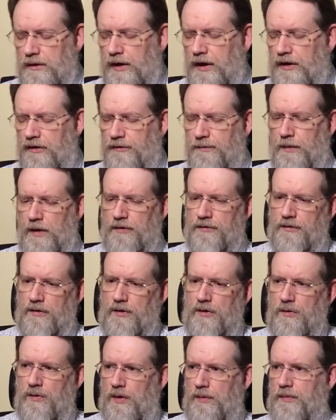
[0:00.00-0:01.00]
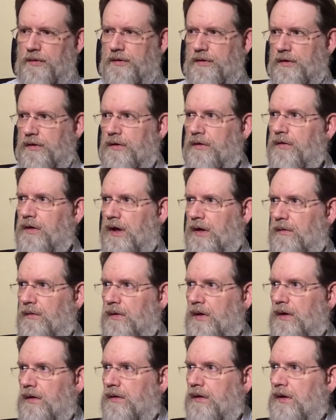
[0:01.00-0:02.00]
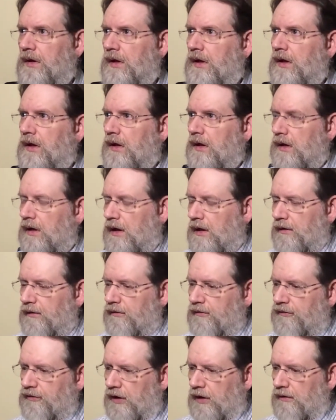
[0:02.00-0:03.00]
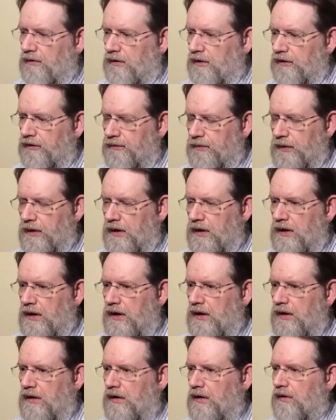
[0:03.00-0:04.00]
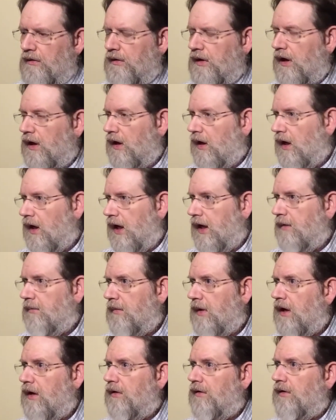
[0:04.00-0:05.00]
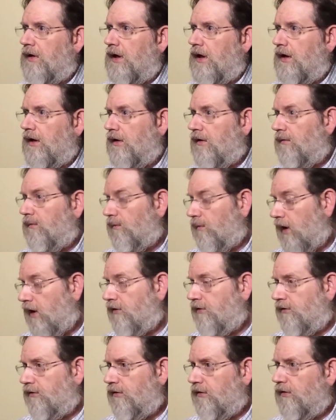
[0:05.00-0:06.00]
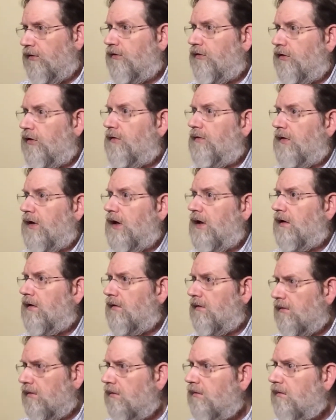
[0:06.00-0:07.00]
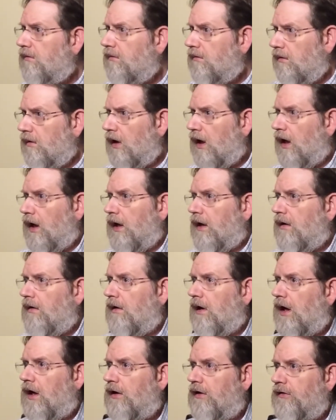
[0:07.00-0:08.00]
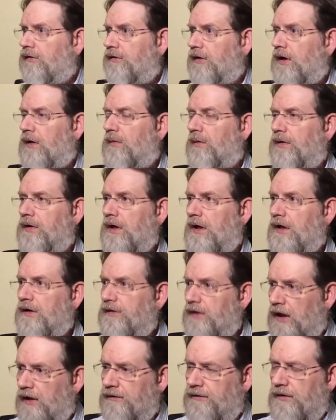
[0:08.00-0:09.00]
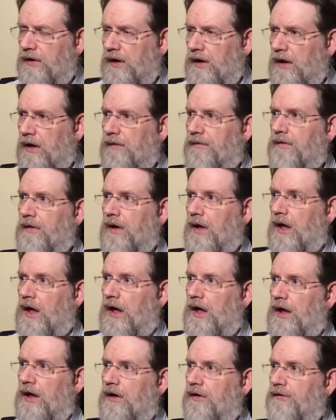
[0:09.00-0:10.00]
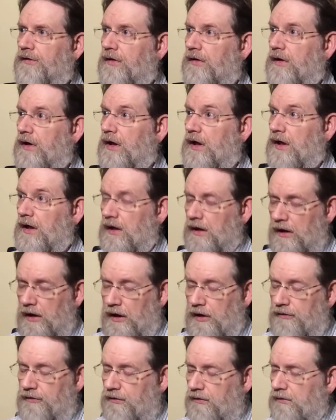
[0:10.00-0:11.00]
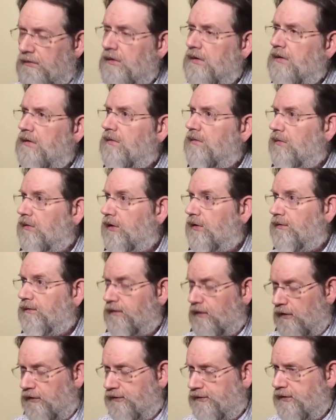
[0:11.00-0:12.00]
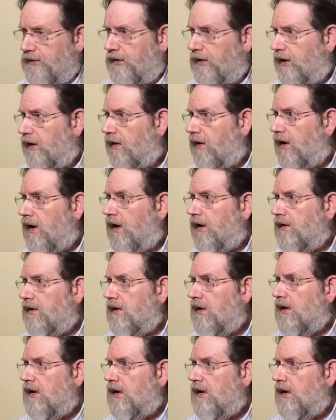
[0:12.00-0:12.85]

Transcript: You need special equipment to do that with. Generally speaking, you need a light meter that it registers UV light, and to see what the intensity of the light is at the initial, when you first turn it on,